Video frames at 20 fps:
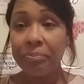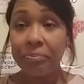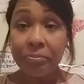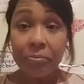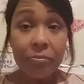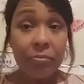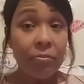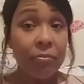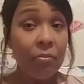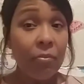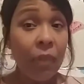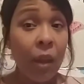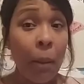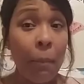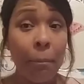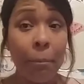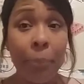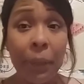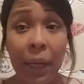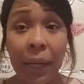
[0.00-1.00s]
But
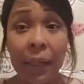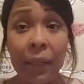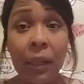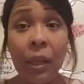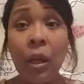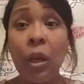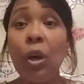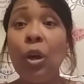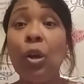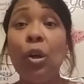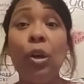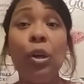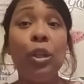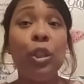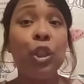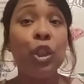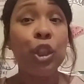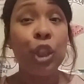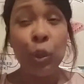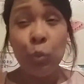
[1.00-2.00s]
she would
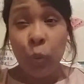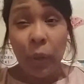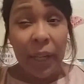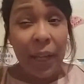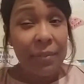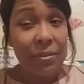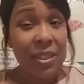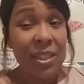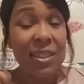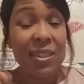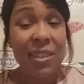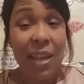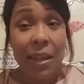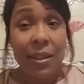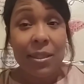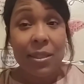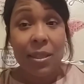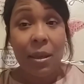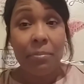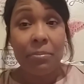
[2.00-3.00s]
have said something
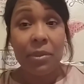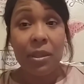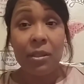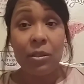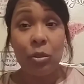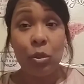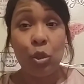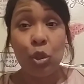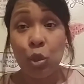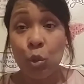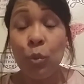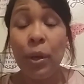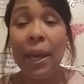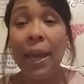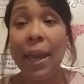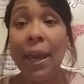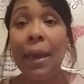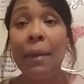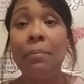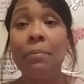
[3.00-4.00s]
to him.
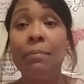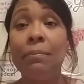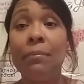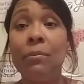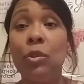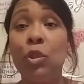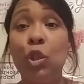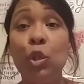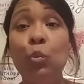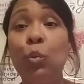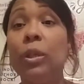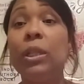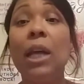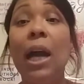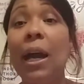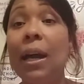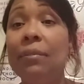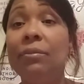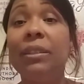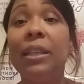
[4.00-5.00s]
She would not have let
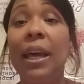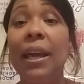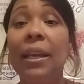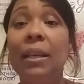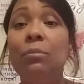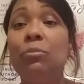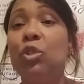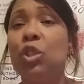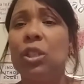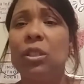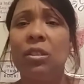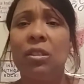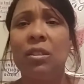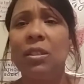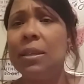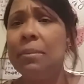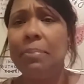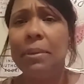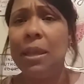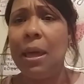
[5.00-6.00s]
him just sleep in that
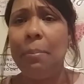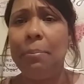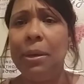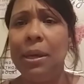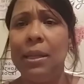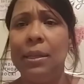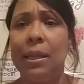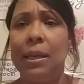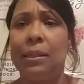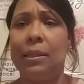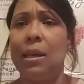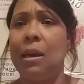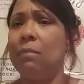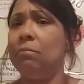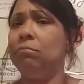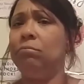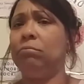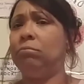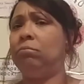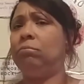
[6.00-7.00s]
bed like that.
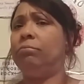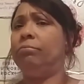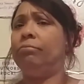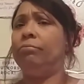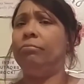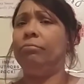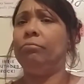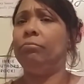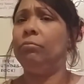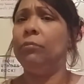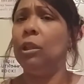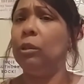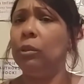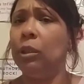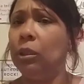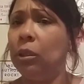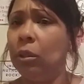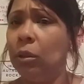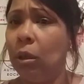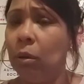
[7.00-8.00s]
No.
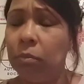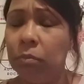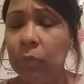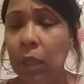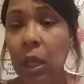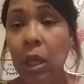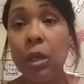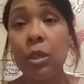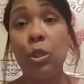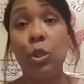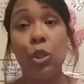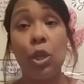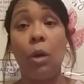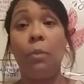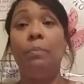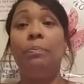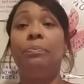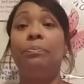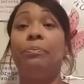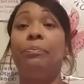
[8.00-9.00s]
So,
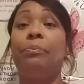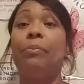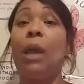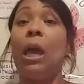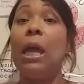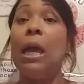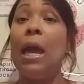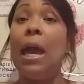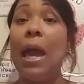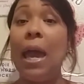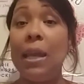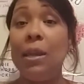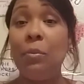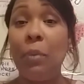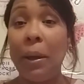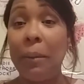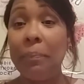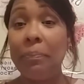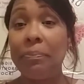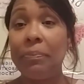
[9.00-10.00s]
anyway,
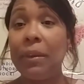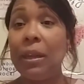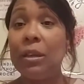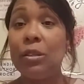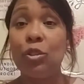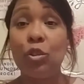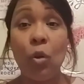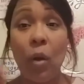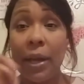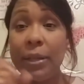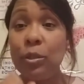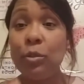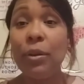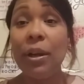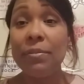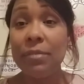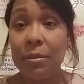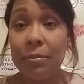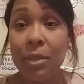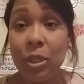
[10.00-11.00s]
so I do have some issues
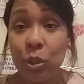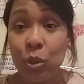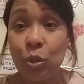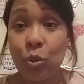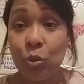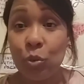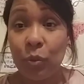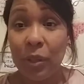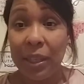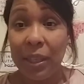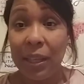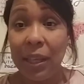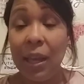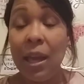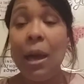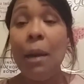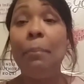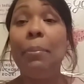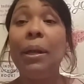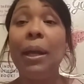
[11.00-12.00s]
with it, but I
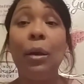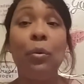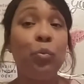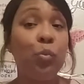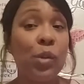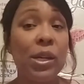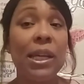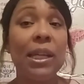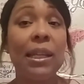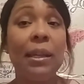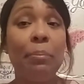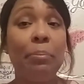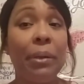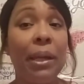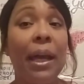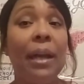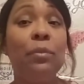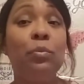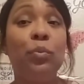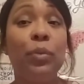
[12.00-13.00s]
really
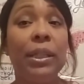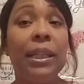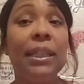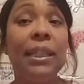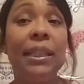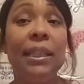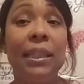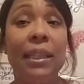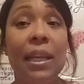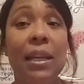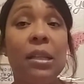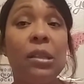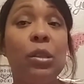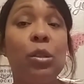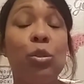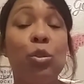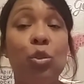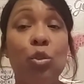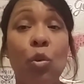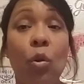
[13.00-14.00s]
think the story,
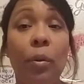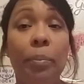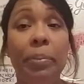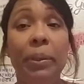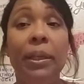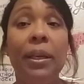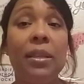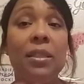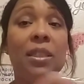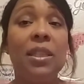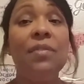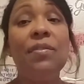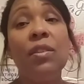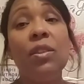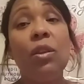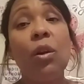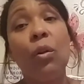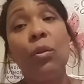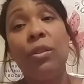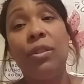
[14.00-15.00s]
because even though that